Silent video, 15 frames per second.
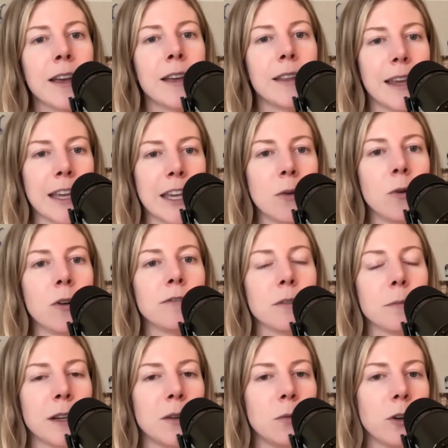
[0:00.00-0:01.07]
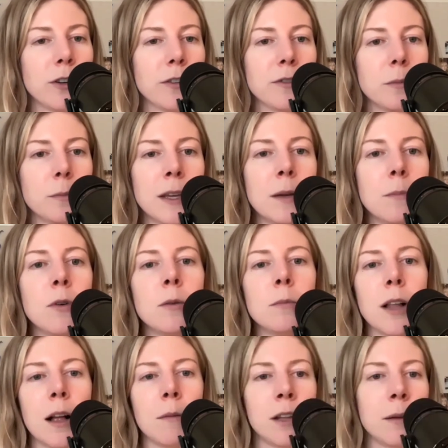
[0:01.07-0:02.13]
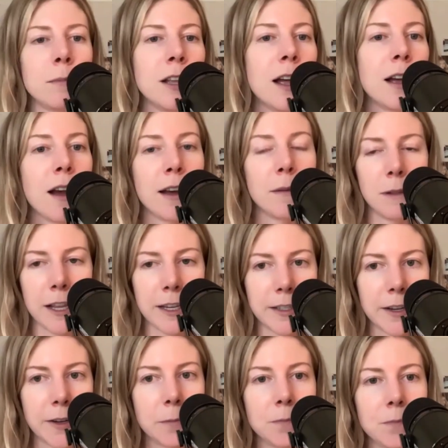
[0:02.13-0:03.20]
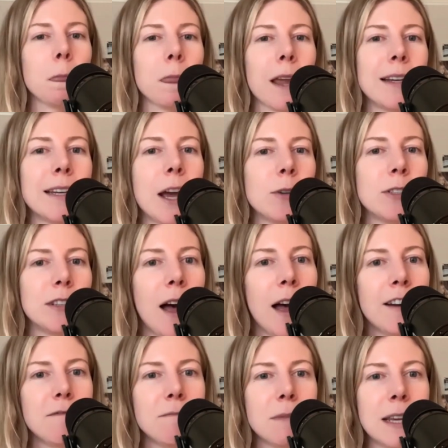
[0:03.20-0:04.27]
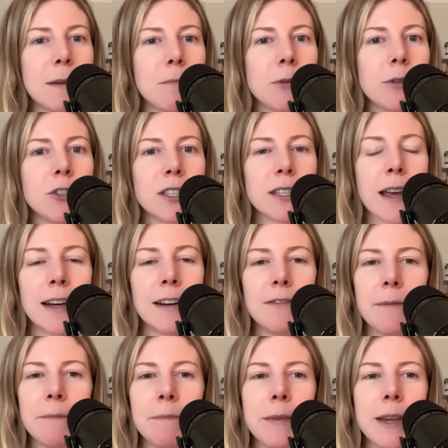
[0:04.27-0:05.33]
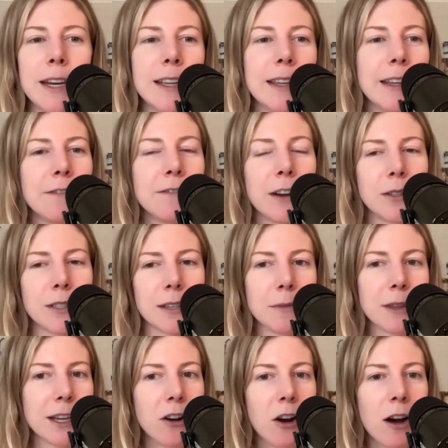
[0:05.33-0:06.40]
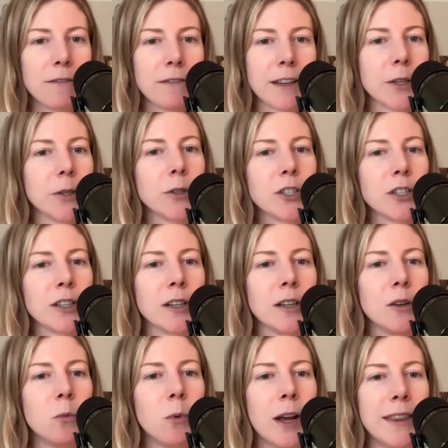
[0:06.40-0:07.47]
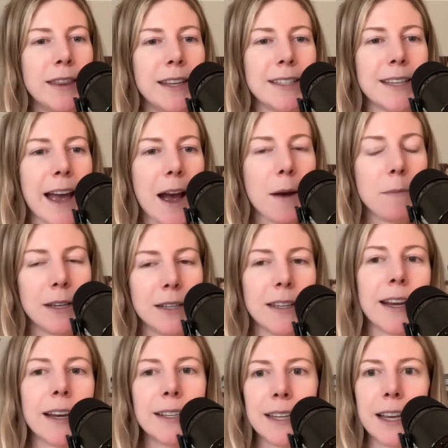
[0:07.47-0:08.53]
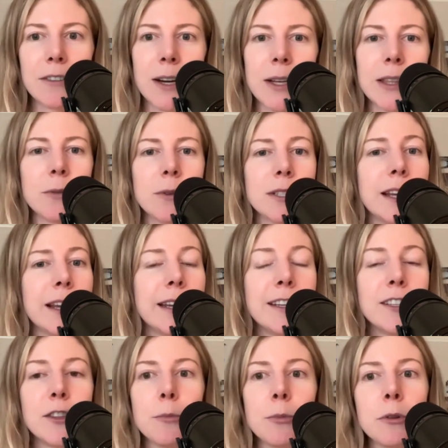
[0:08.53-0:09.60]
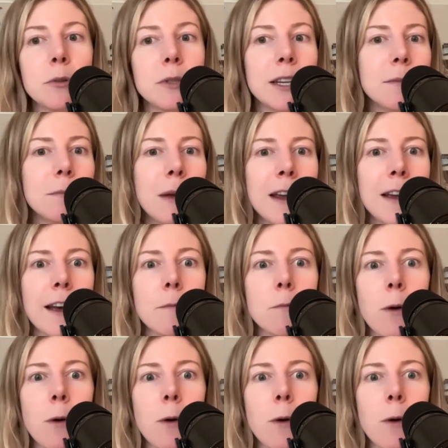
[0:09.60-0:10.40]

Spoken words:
Thank you all for being wonderful people, blah, blah, blah. God bless you. Now, a lot of people just kind of immediately felt something off kilter when this happened. Like I said, right, they were saying, is the bruising makeup?